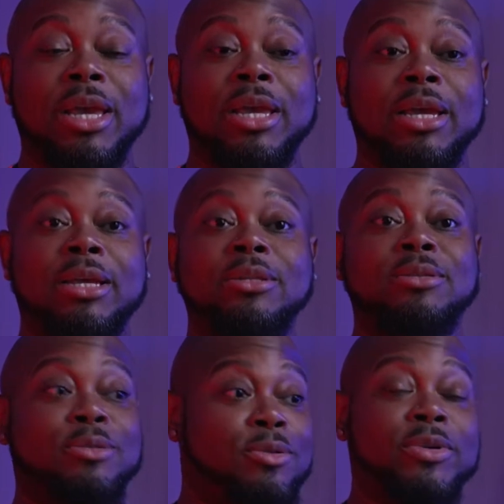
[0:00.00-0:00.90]
and
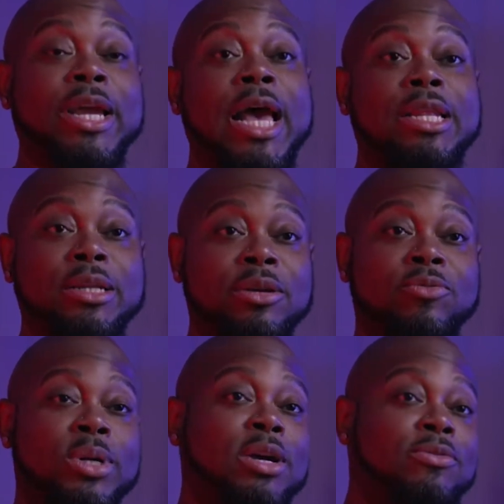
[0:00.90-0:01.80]
the reality of
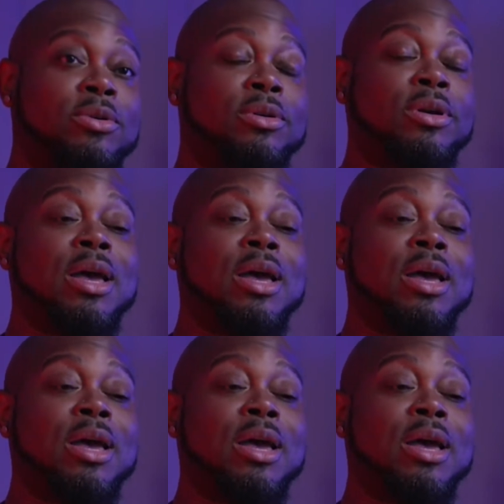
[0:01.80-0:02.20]
whatever